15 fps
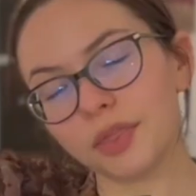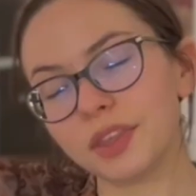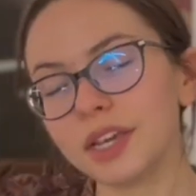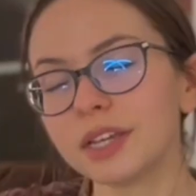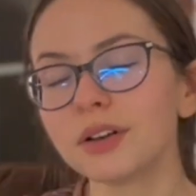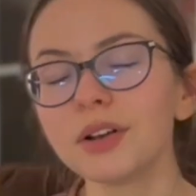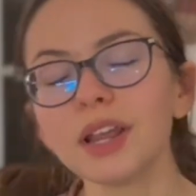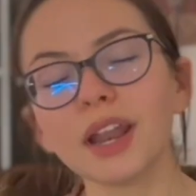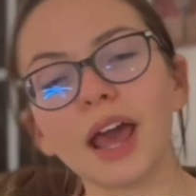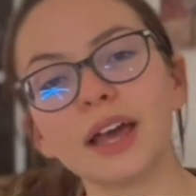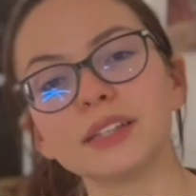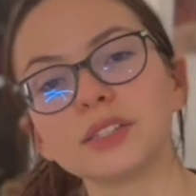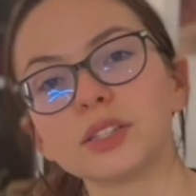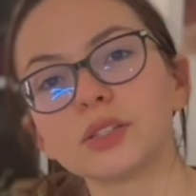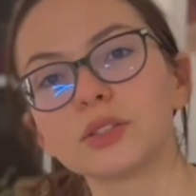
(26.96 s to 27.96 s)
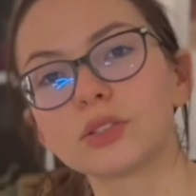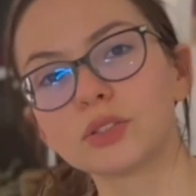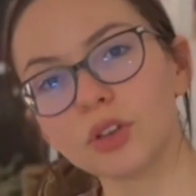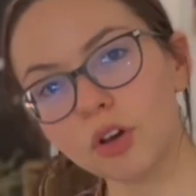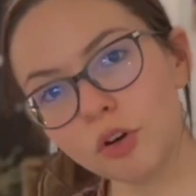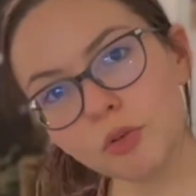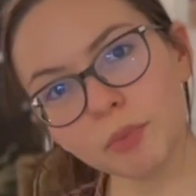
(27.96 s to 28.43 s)
The internet has
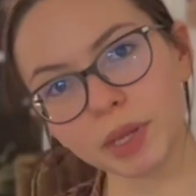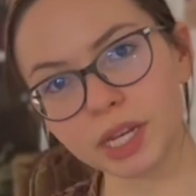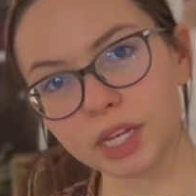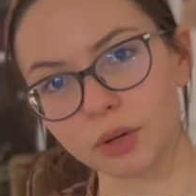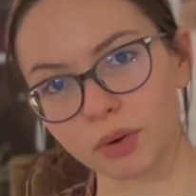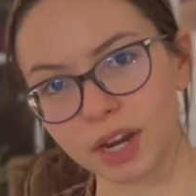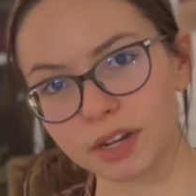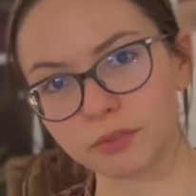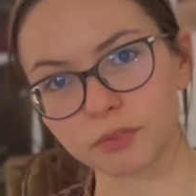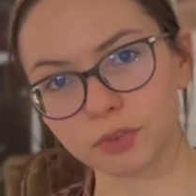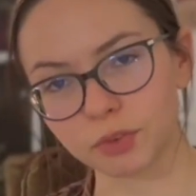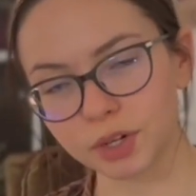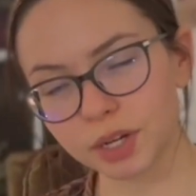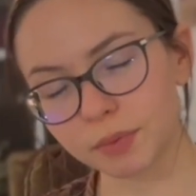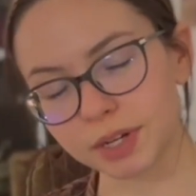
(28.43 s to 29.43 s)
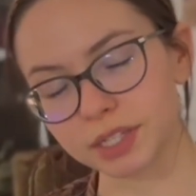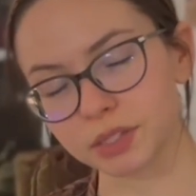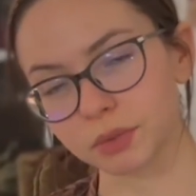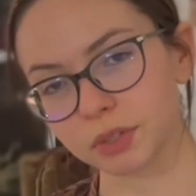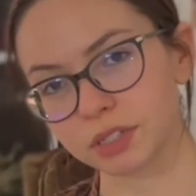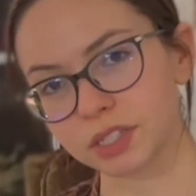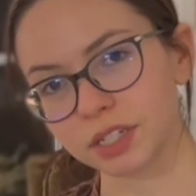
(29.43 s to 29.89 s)
so many great free
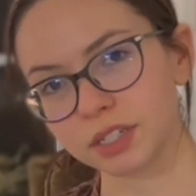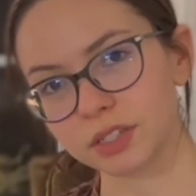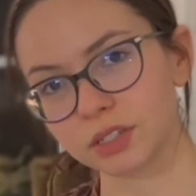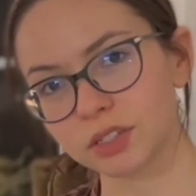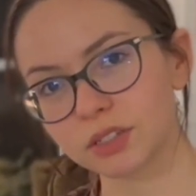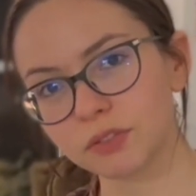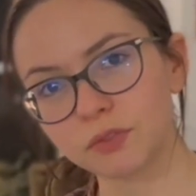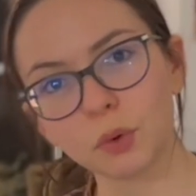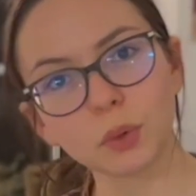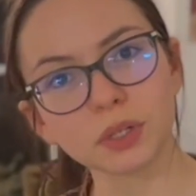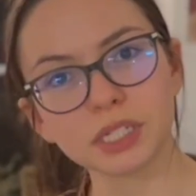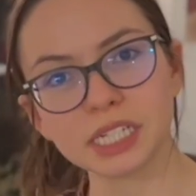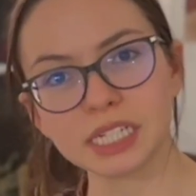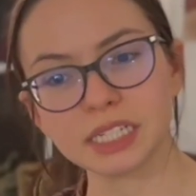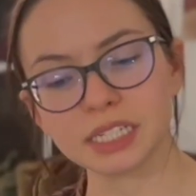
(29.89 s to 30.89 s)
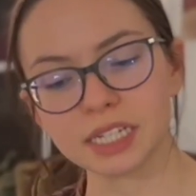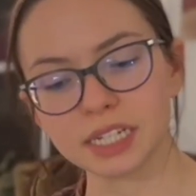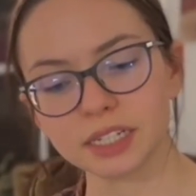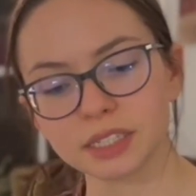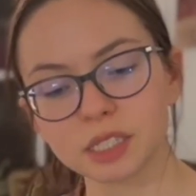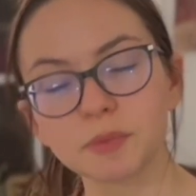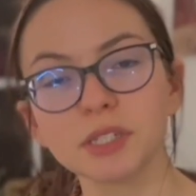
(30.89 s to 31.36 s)
resources for
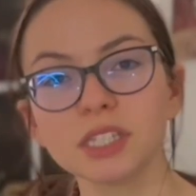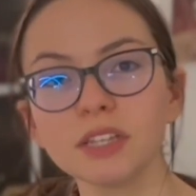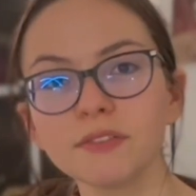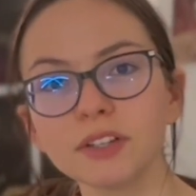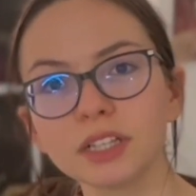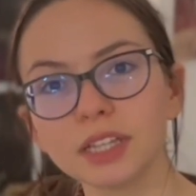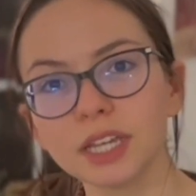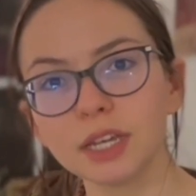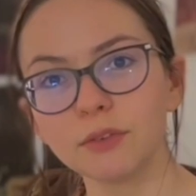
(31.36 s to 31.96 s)
D&D, specifically